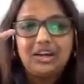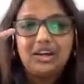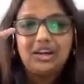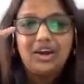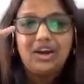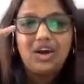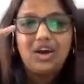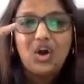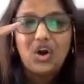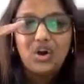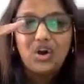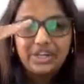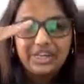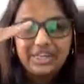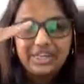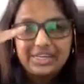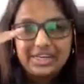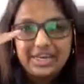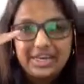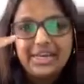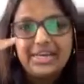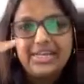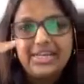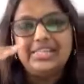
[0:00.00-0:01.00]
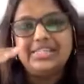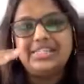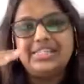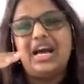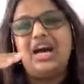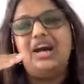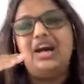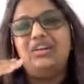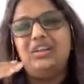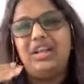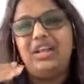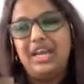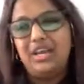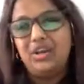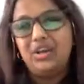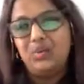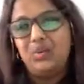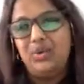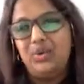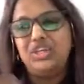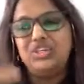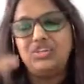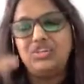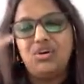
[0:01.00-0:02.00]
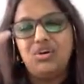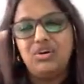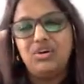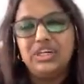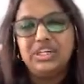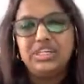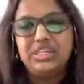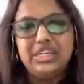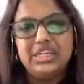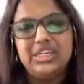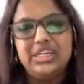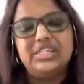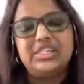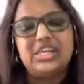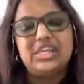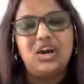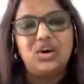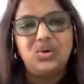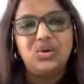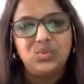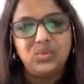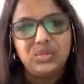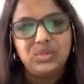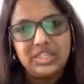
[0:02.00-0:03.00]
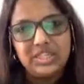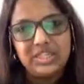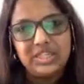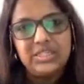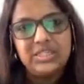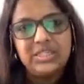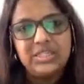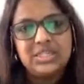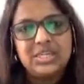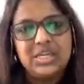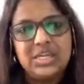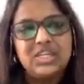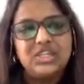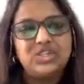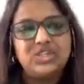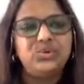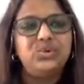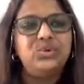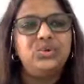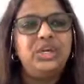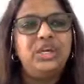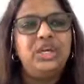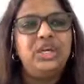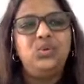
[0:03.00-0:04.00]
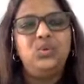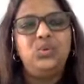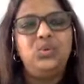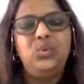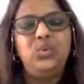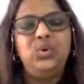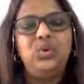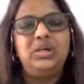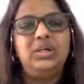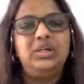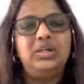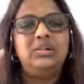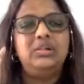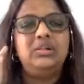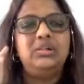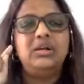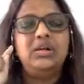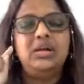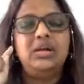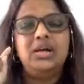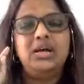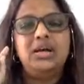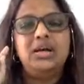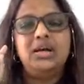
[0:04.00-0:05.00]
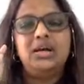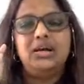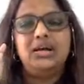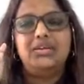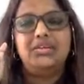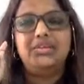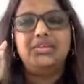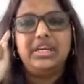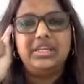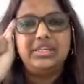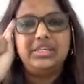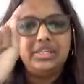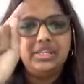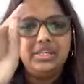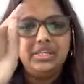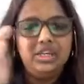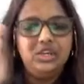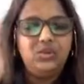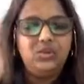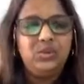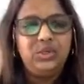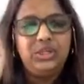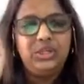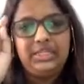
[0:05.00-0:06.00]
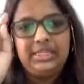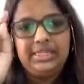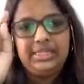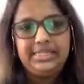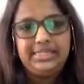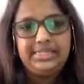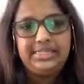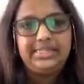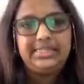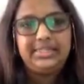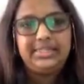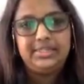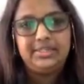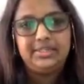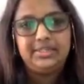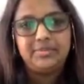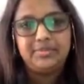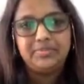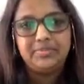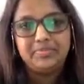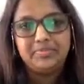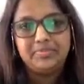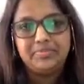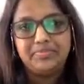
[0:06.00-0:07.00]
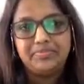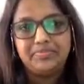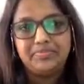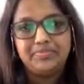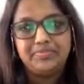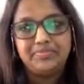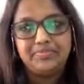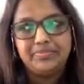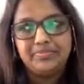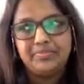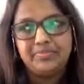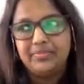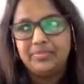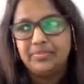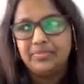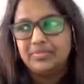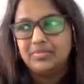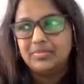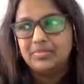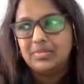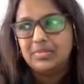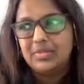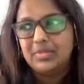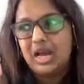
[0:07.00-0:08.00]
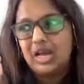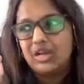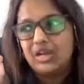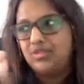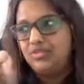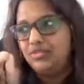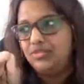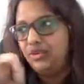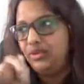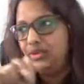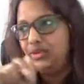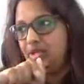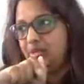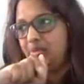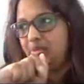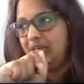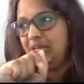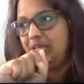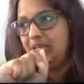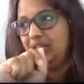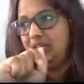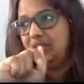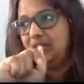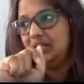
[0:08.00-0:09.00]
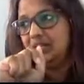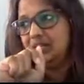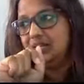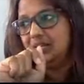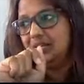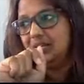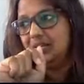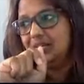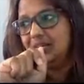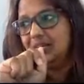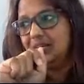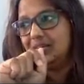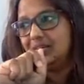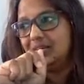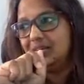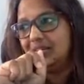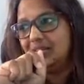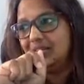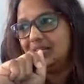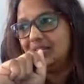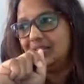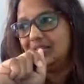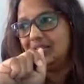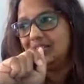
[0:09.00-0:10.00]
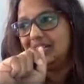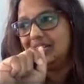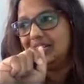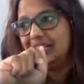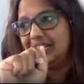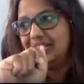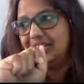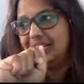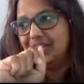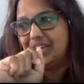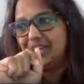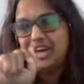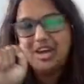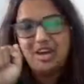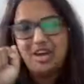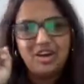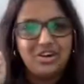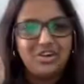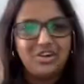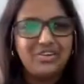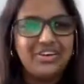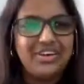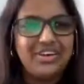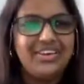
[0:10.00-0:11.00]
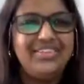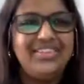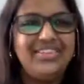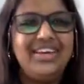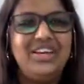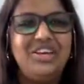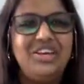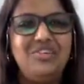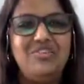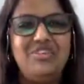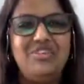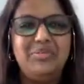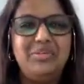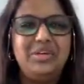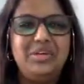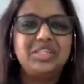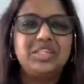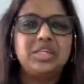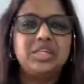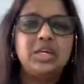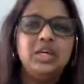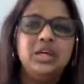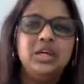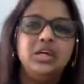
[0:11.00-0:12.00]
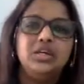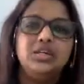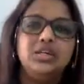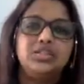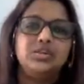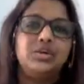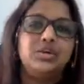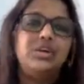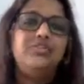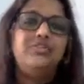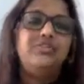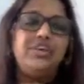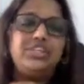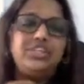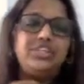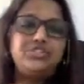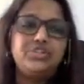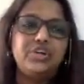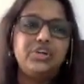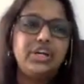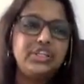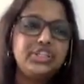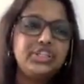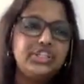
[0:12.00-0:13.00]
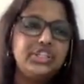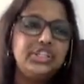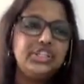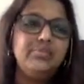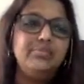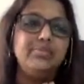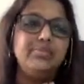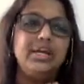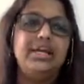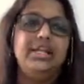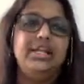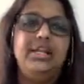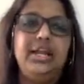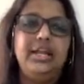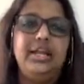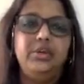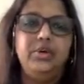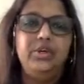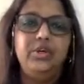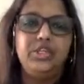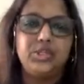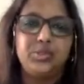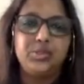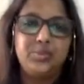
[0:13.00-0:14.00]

organize our language, organize our words, so it will resonate with the listener. Are you following me? Yeah? Okay, thank you very much. So if I structure my language